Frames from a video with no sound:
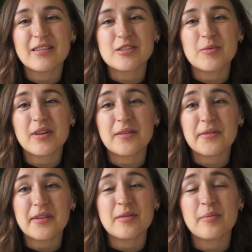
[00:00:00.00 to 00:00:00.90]
each make a
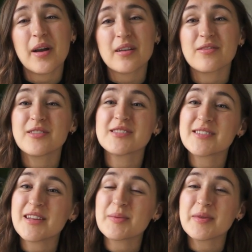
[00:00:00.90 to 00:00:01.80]
really impactful
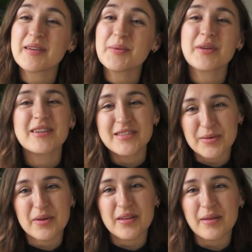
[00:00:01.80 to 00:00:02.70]
statement when I do wear